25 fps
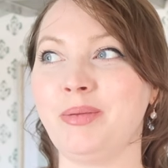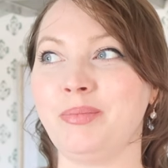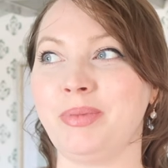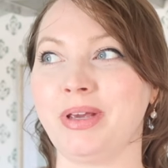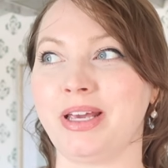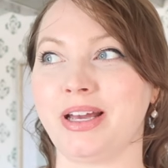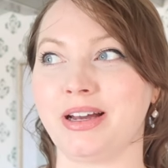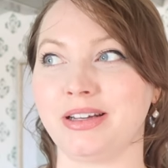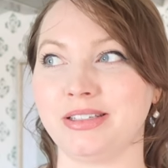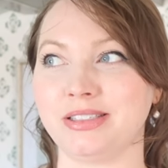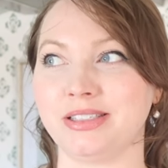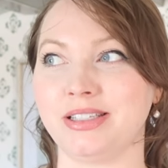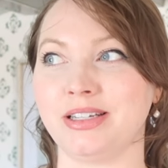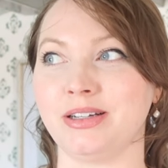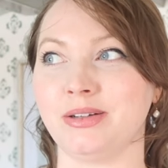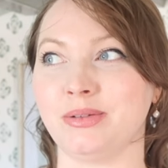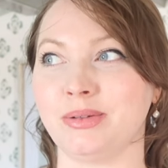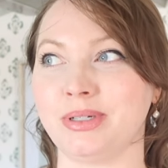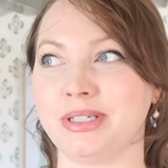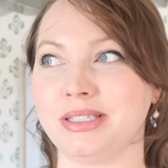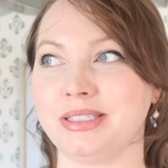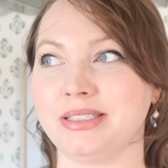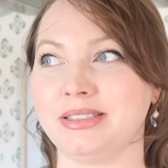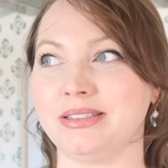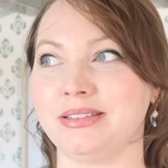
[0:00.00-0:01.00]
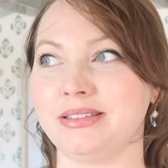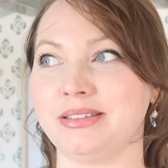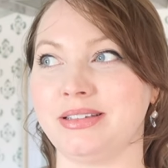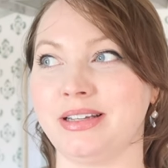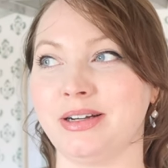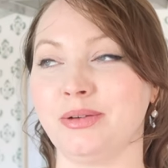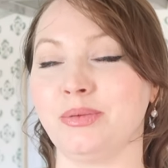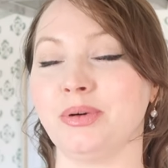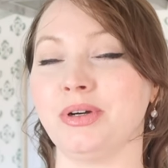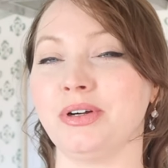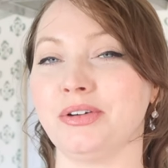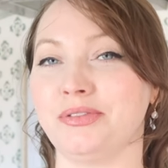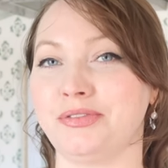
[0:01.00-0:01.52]
because there was
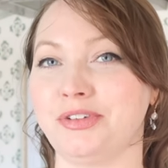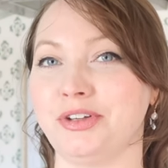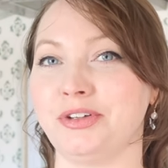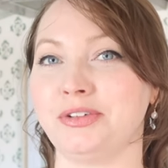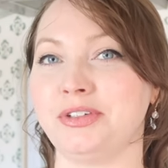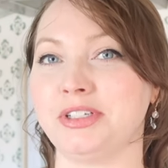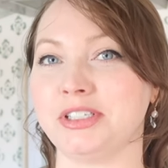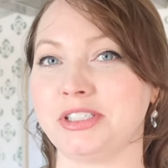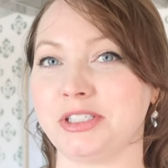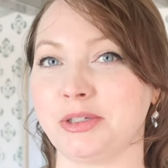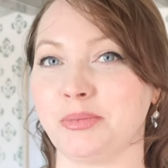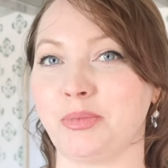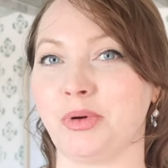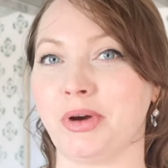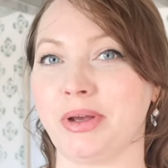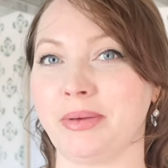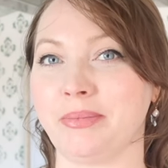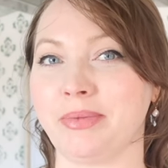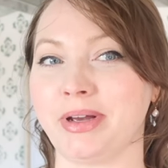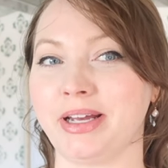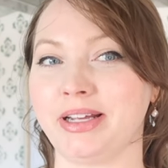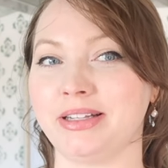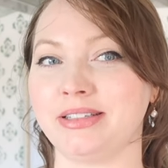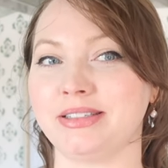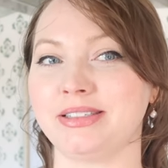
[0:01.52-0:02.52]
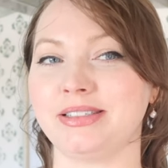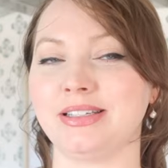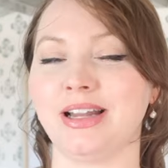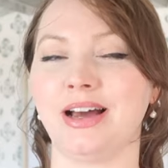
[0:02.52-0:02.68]
there were a few disappointments.